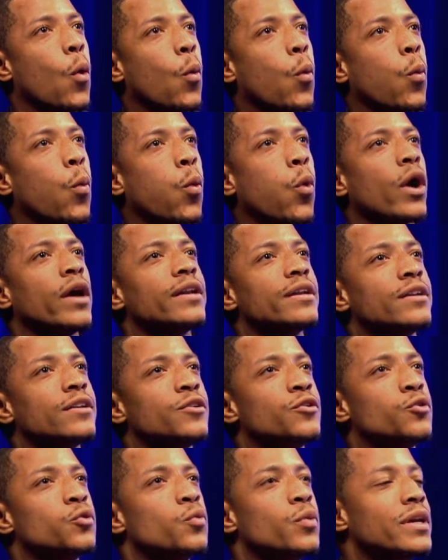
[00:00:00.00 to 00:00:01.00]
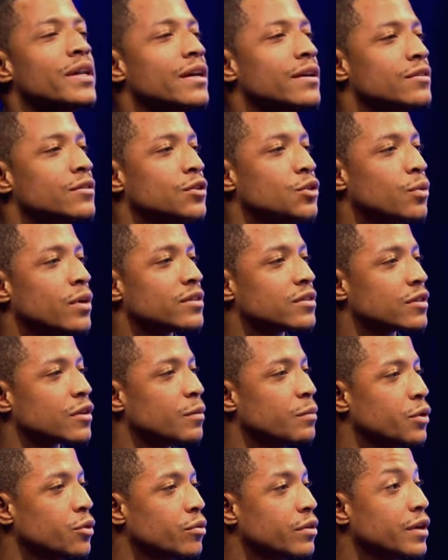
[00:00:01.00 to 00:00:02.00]
What do we need to do as a
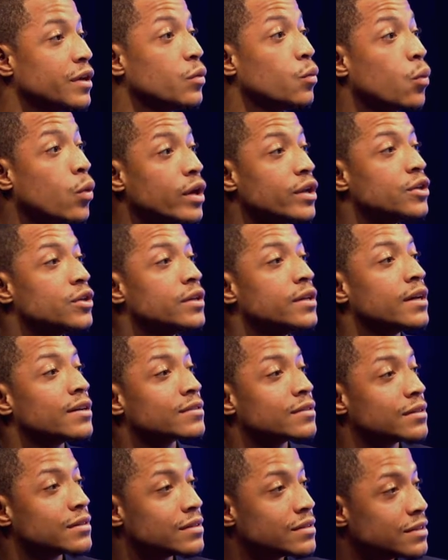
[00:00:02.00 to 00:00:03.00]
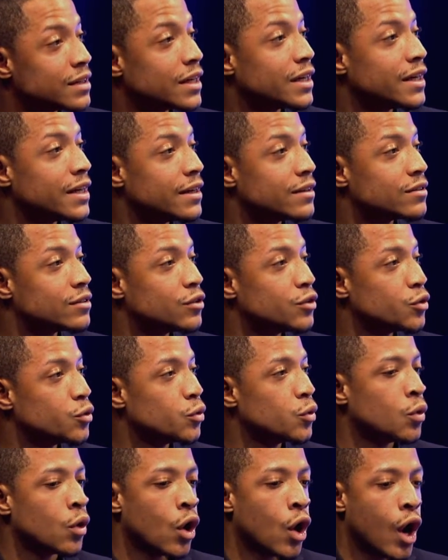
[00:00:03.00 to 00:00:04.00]
community? What does the city need to
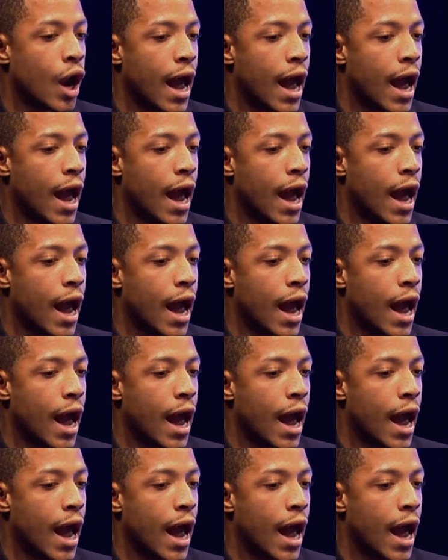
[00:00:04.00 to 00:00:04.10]
do?